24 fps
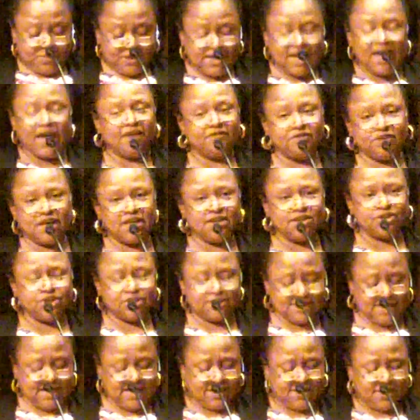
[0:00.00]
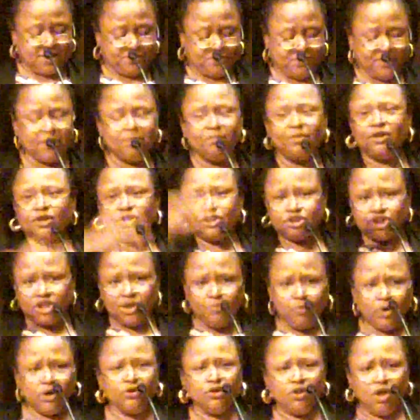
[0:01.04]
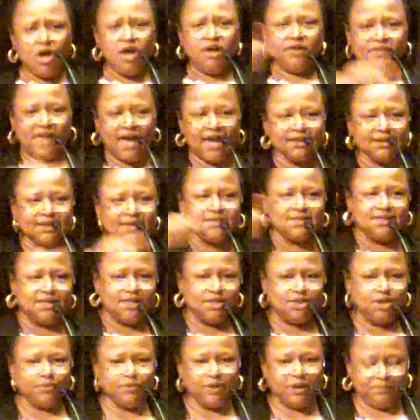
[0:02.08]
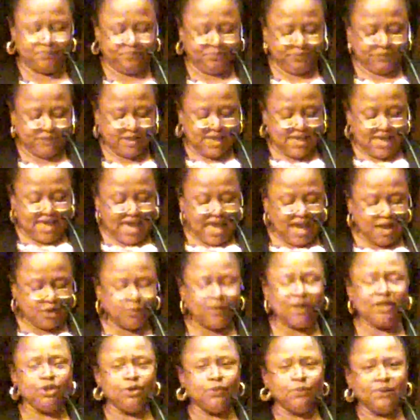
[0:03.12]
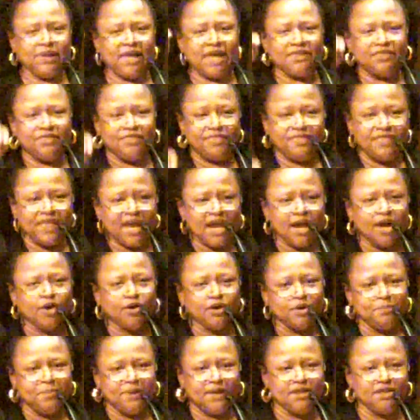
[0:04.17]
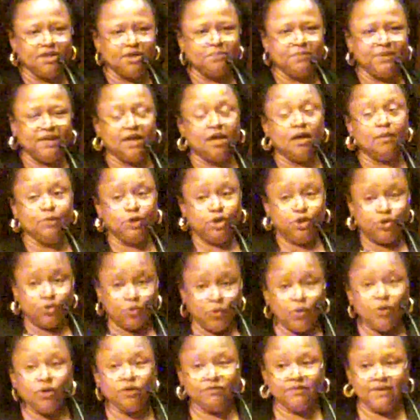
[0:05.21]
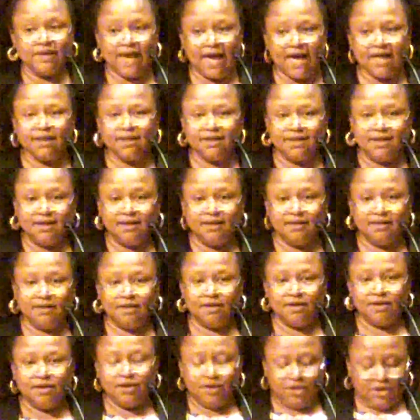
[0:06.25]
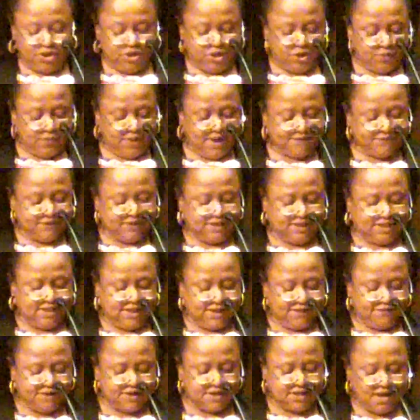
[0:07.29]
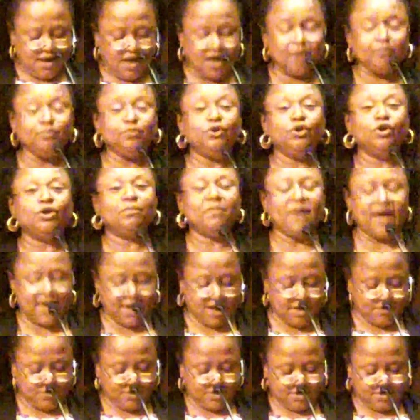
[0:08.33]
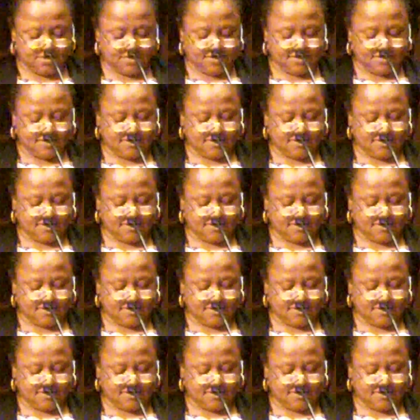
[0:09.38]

But you have to understand that people are somewhere along that continuum. And when you let their opinion become your reality, you have given up your power.